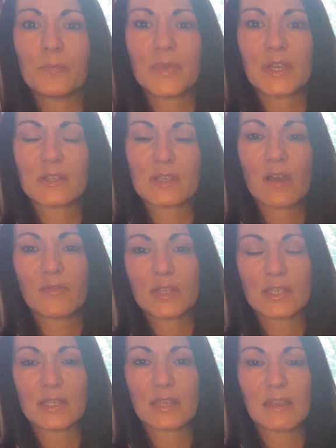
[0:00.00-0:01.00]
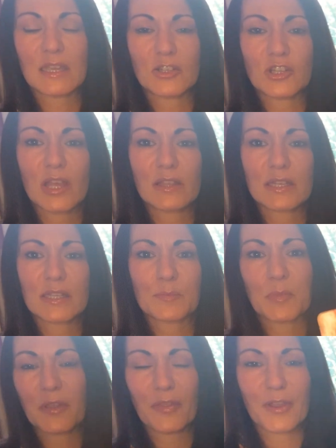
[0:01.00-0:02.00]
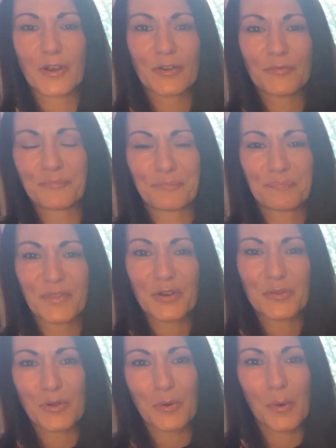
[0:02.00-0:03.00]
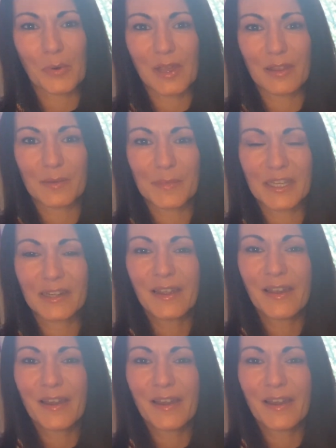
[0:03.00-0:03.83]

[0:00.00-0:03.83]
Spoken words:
because obviously the angelics, but they're their own element.